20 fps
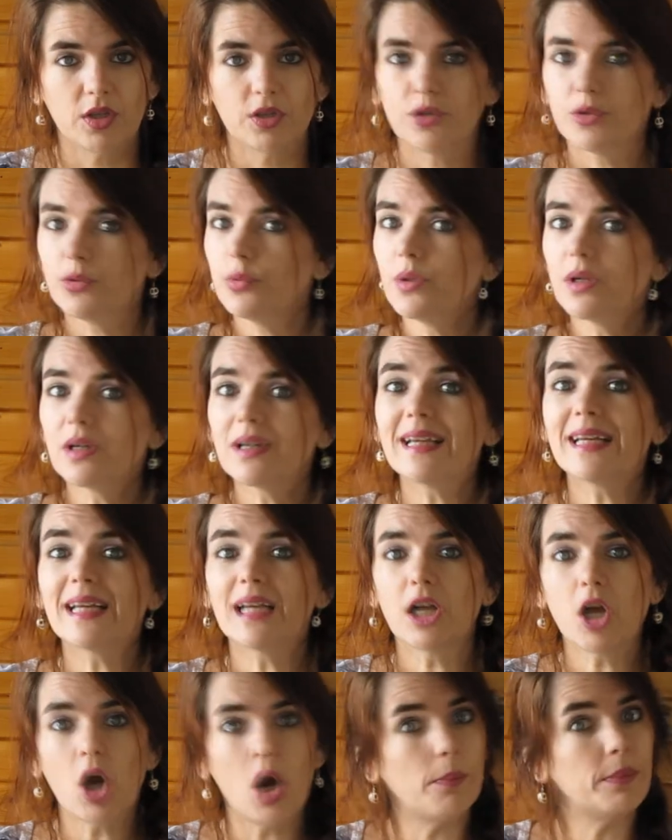You are
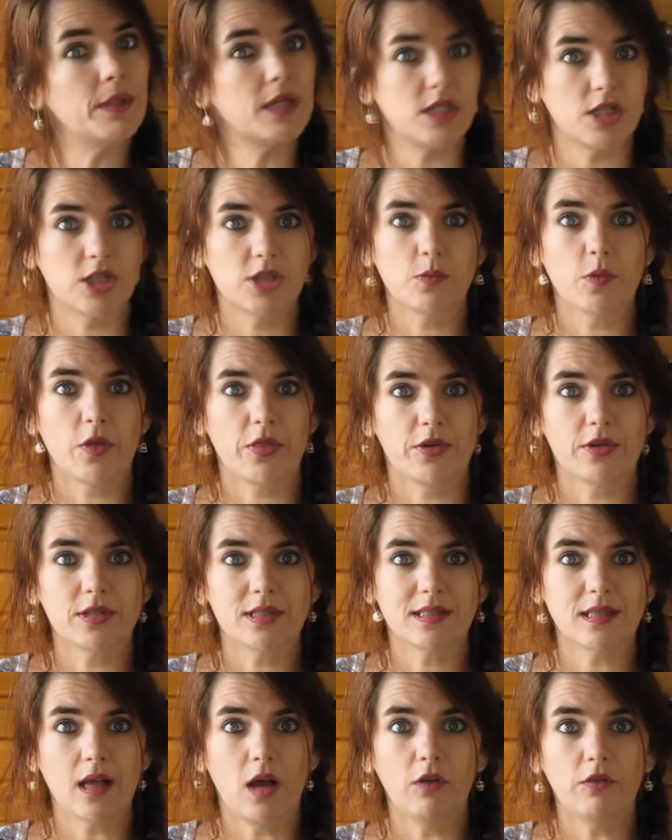in competition with
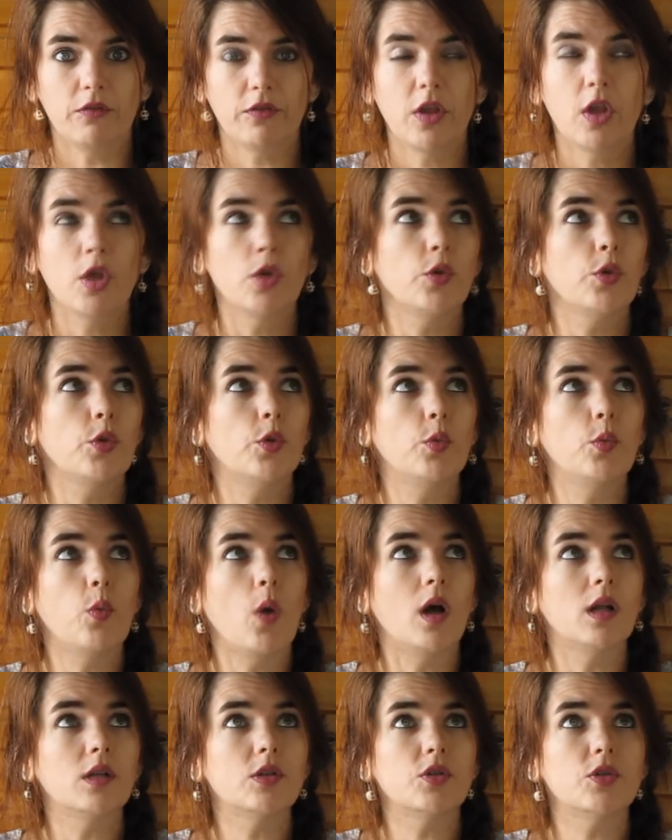yourself. You
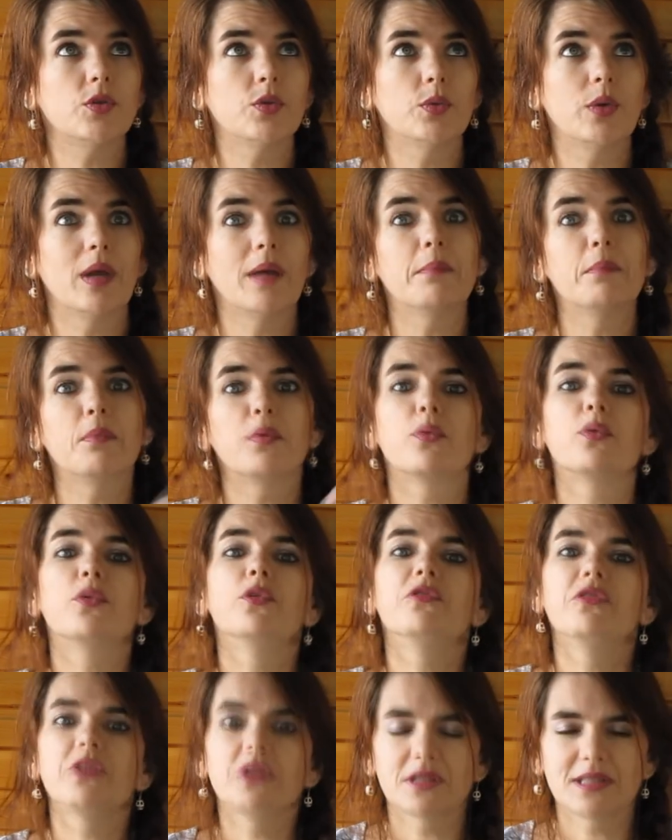want to
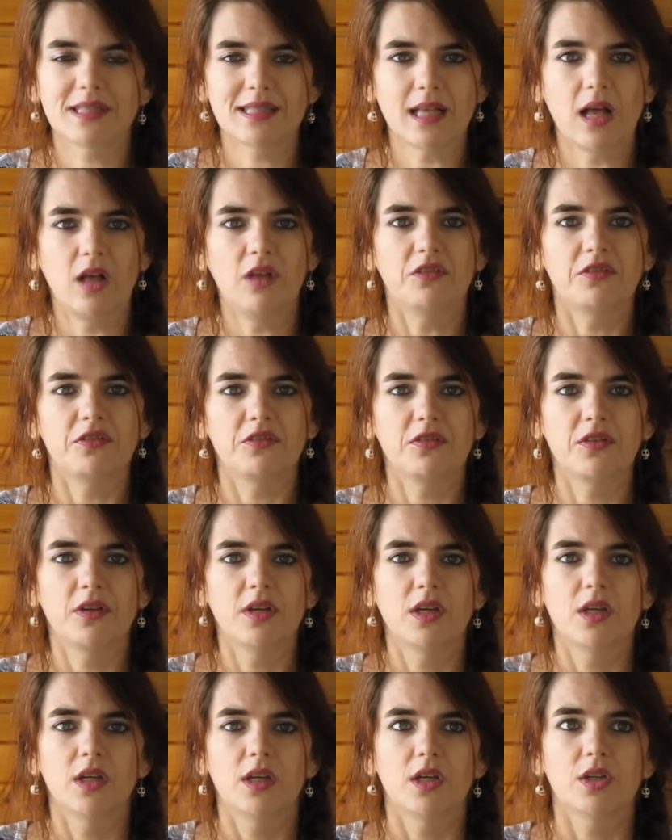improve yourself.
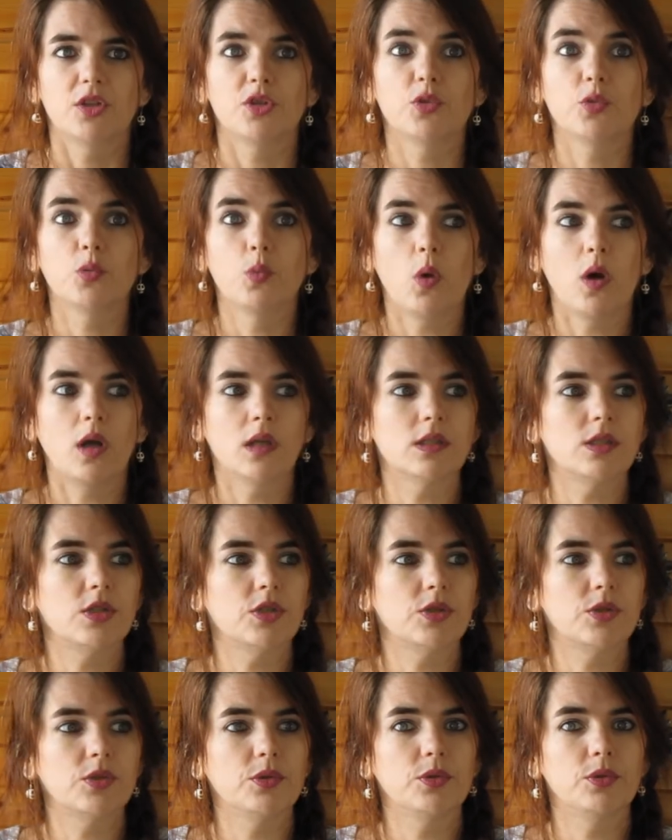You want
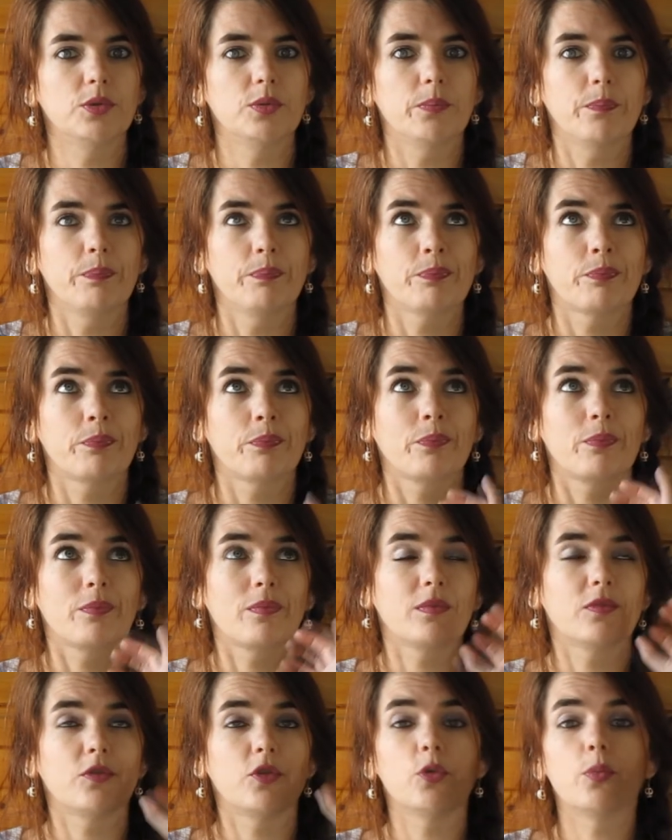to
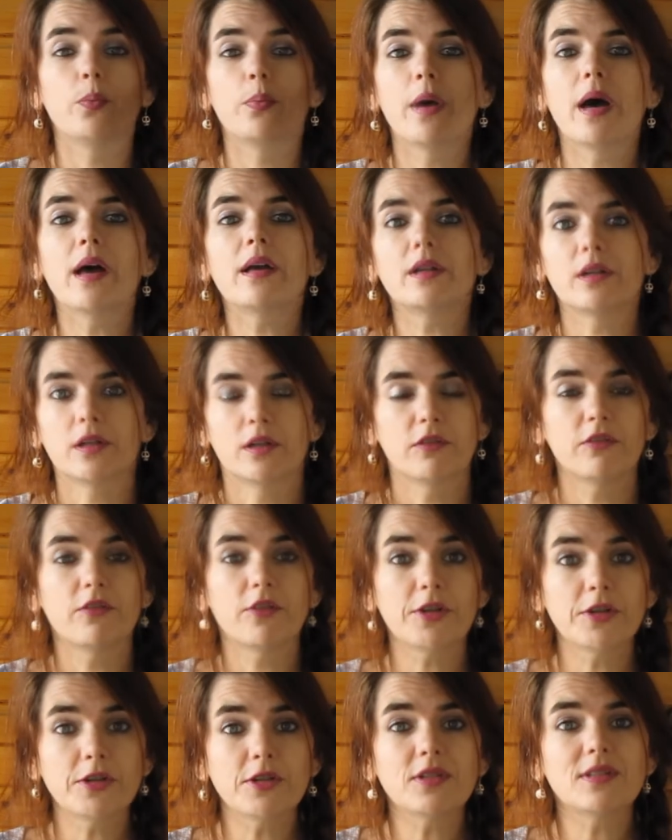do better
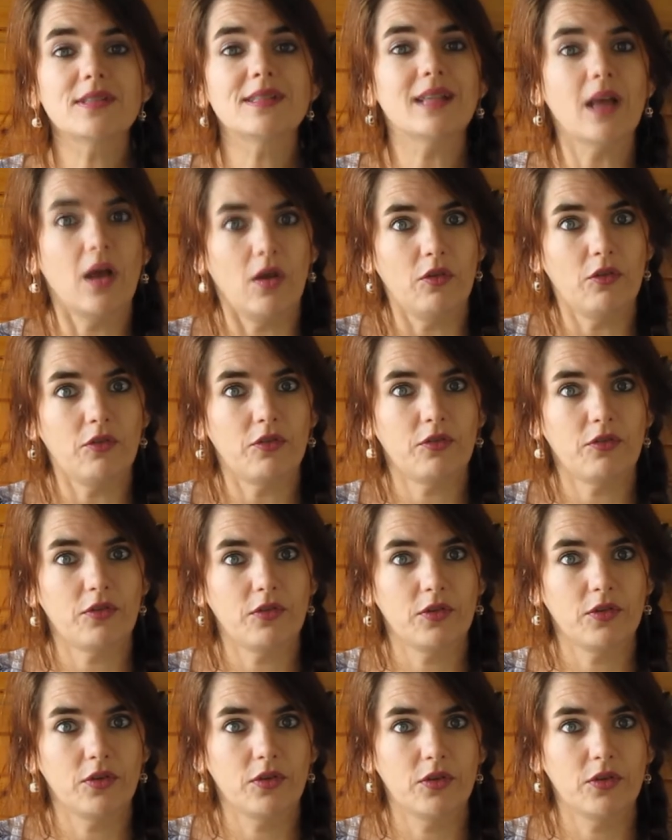for yourself.